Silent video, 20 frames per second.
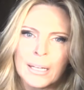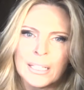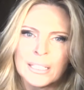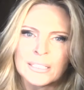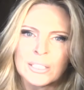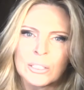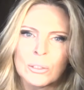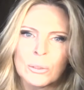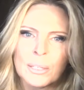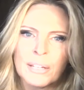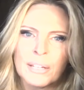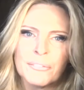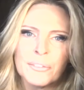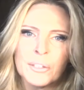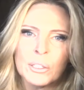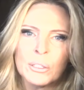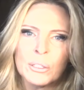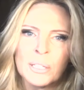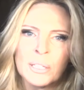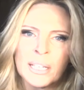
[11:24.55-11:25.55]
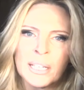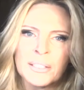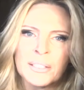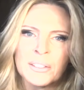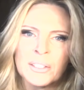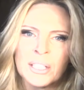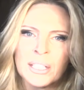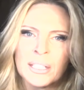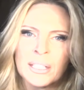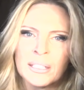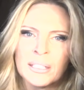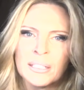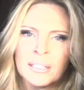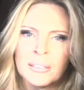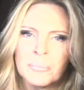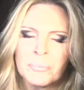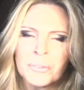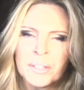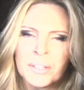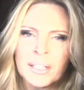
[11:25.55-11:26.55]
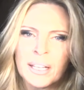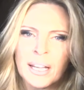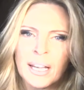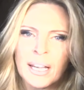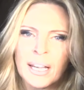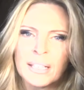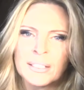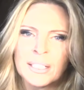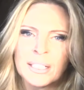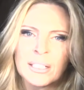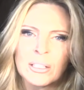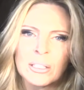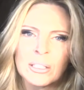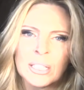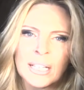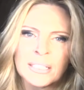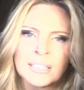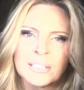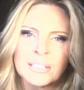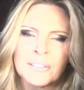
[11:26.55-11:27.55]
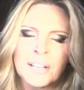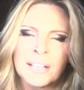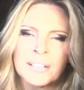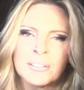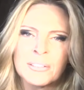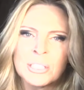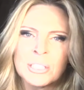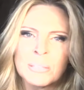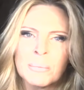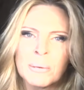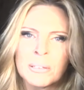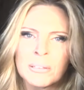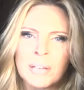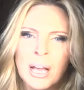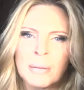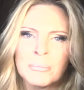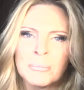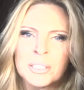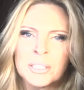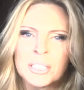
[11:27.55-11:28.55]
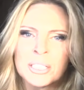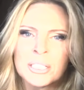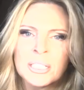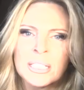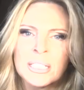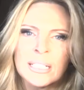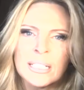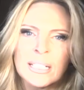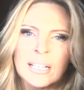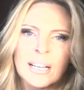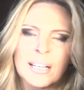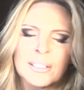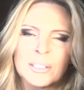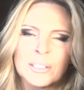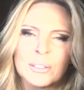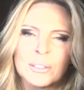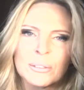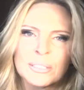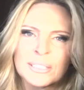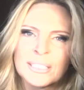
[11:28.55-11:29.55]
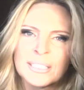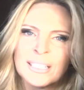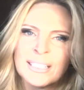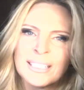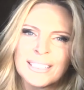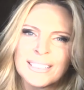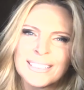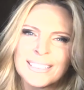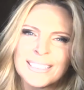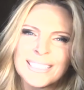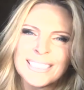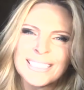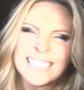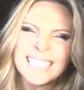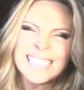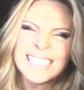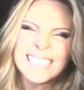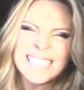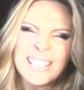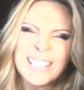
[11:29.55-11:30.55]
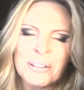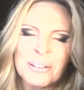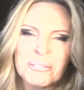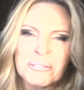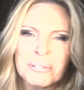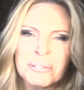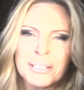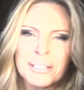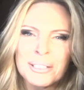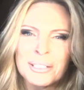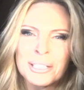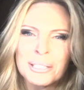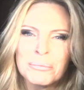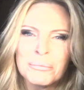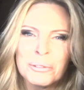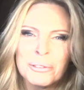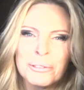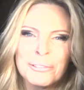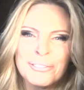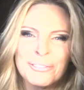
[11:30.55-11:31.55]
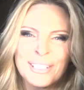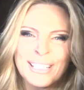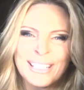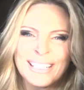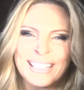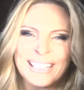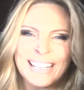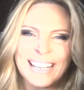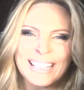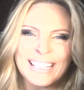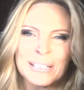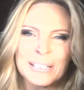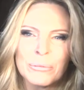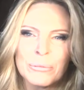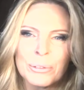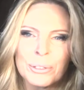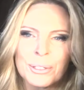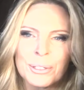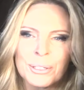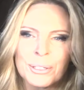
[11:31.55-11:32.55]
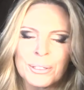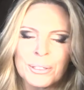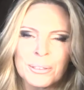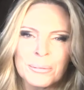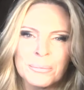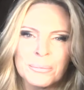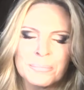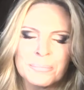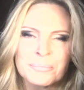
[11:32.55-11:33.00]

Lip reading: So if you look at the collective energy barometer, you'll see that this is not really moving anywhere.